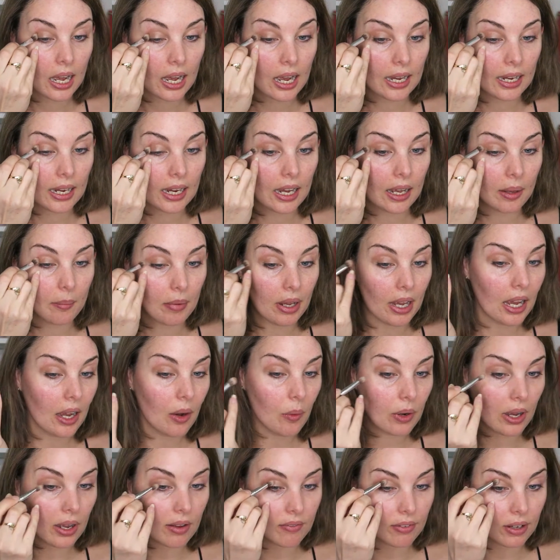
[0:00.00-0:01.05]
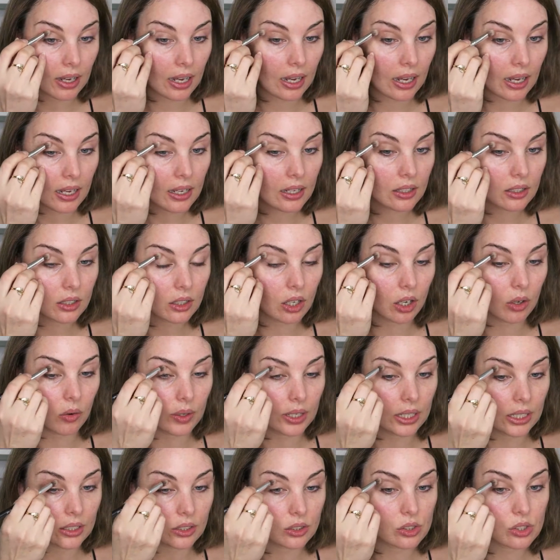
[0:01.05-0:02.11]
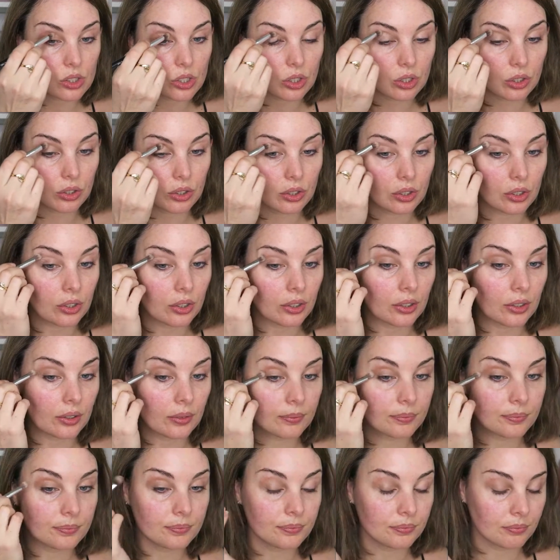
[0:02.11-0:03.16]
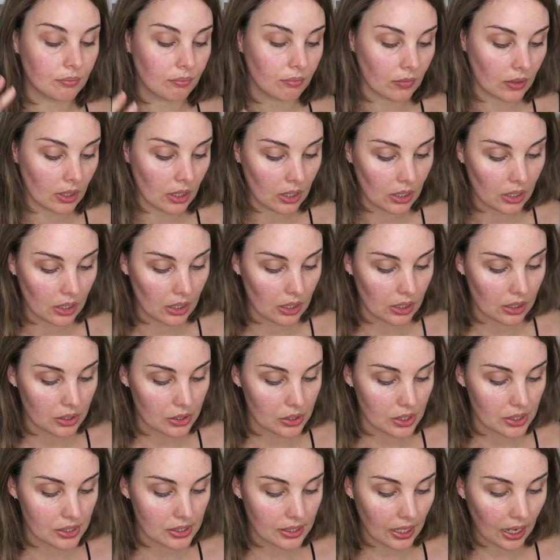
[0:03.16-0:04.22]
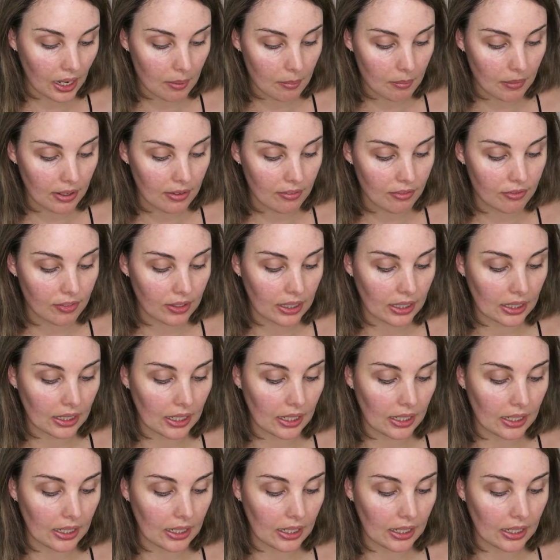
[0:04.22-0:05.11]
I am, however, going to just tap my finger